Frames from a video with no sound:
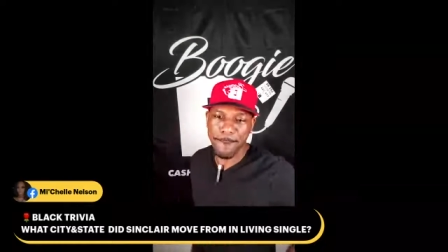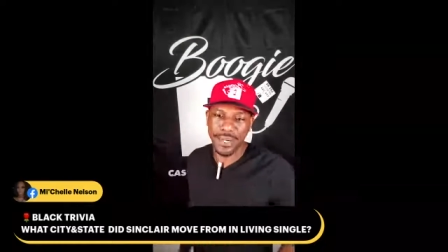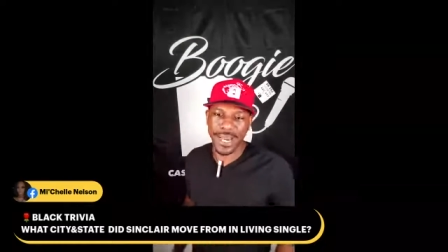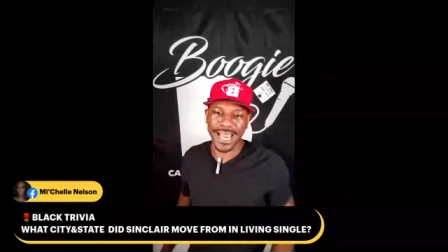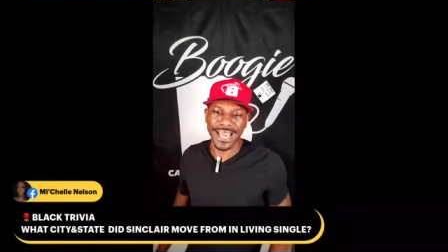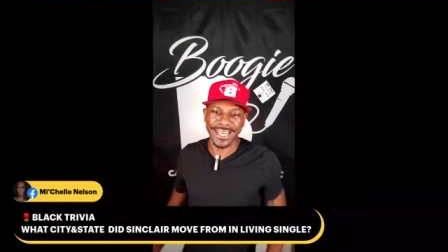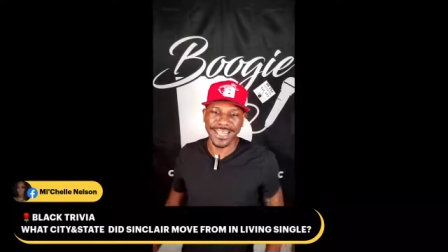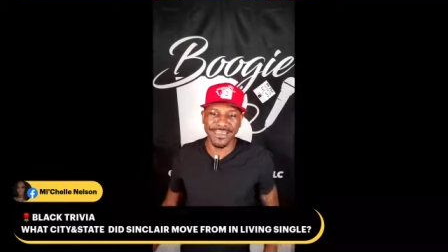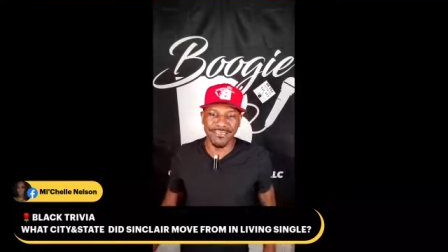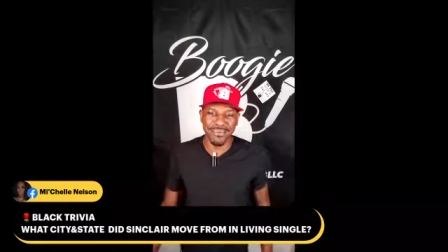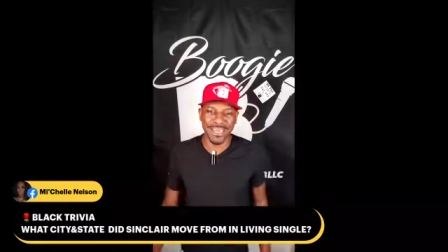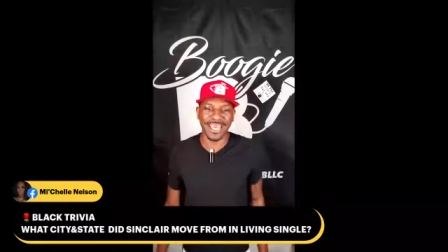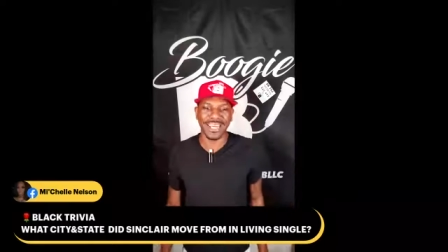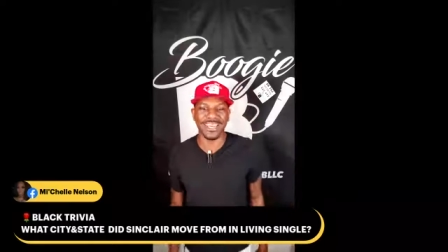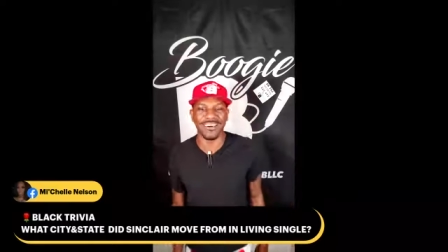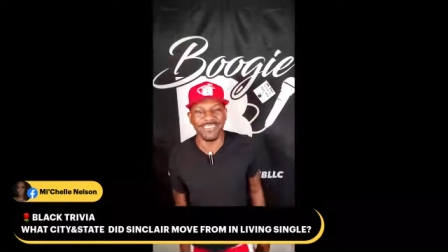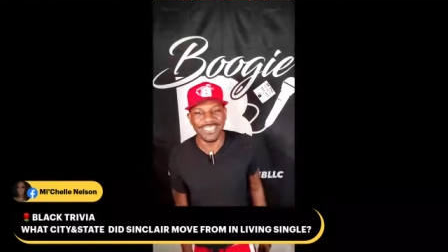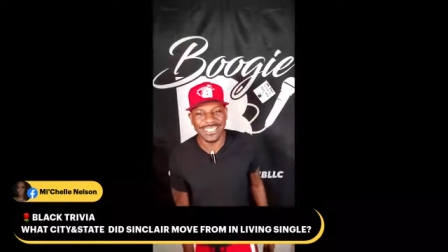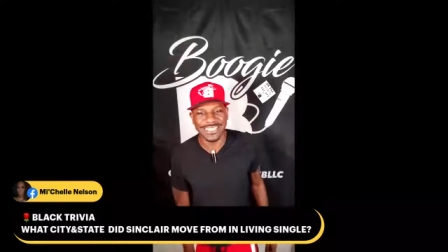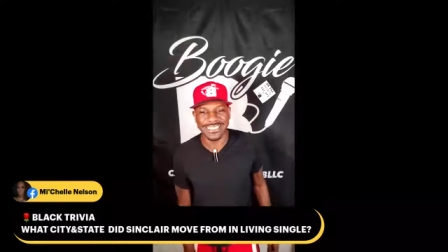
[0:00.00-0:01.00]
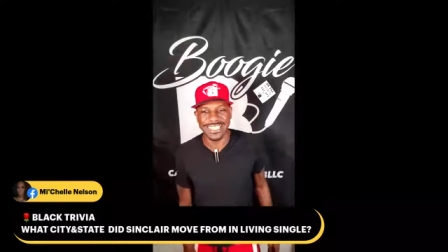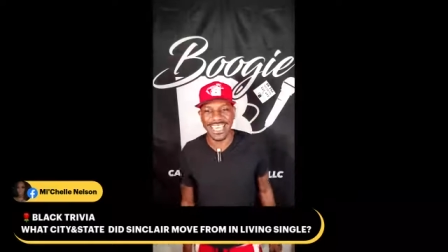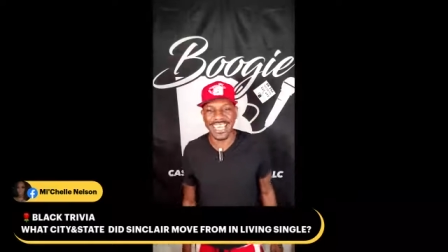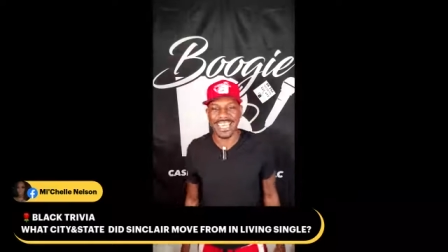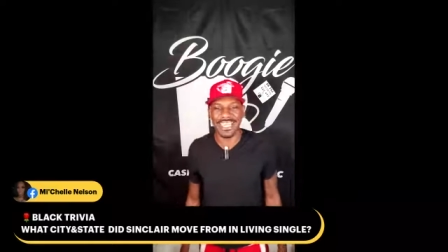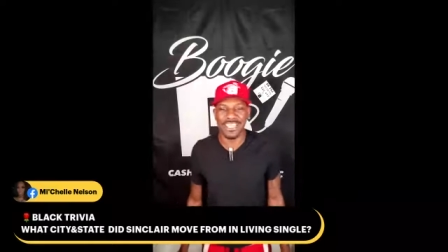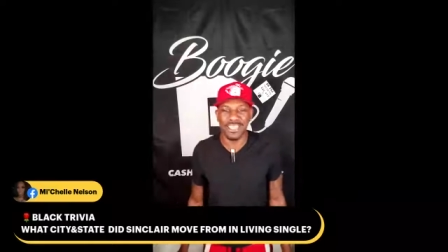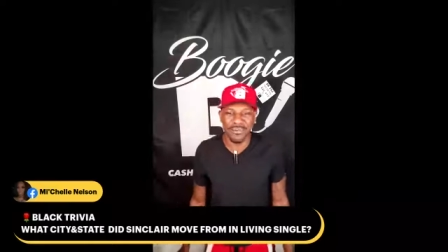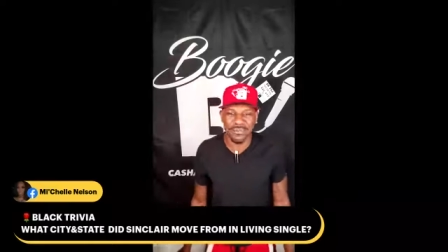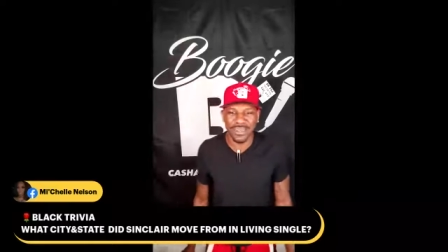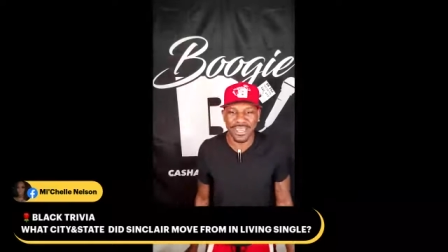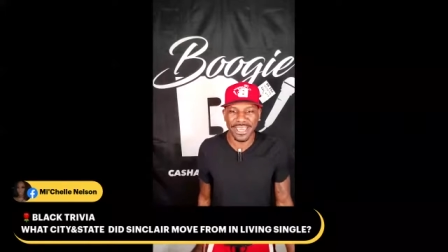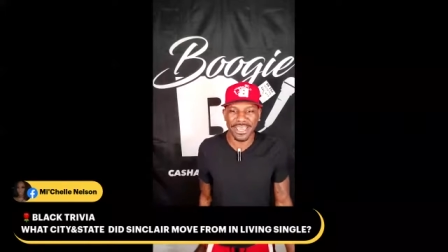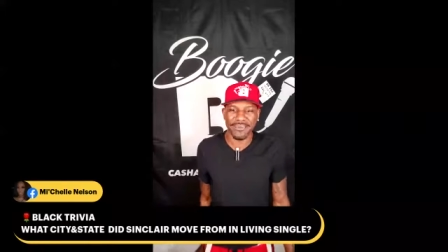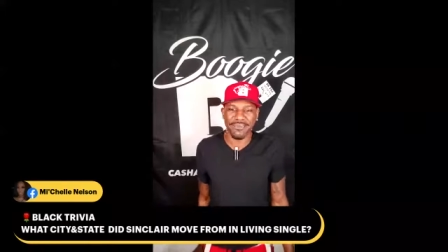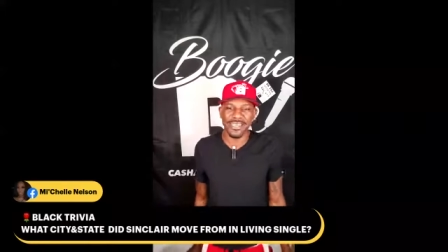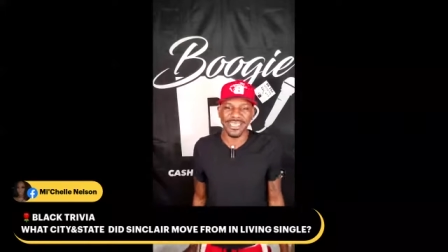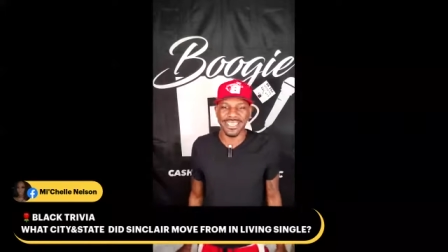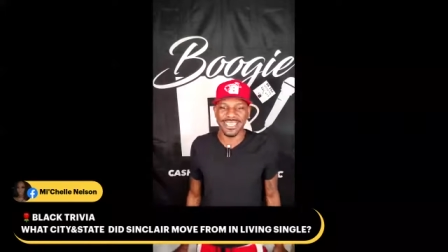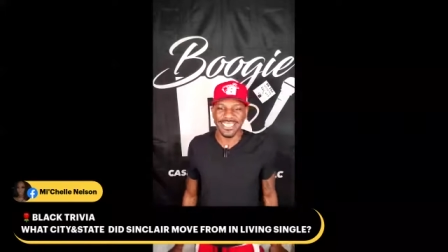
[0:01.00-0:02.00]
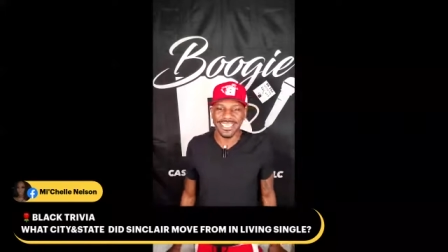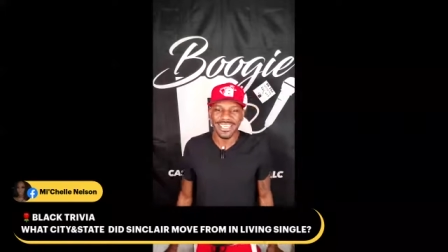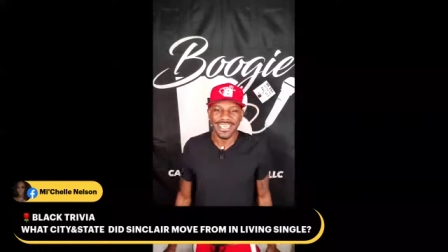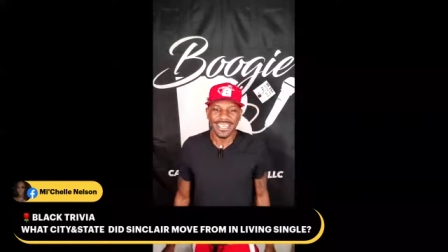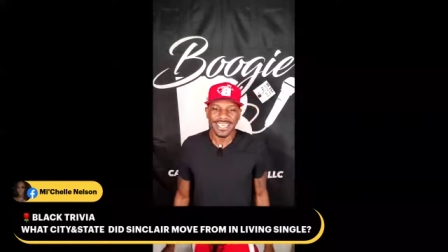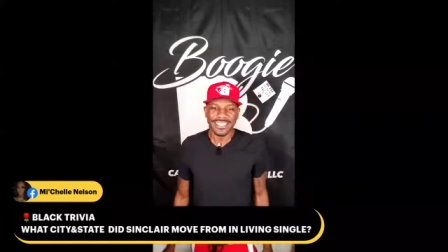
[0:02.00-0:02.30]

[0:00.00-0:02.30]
Bonnie Miller, what's happening, baby?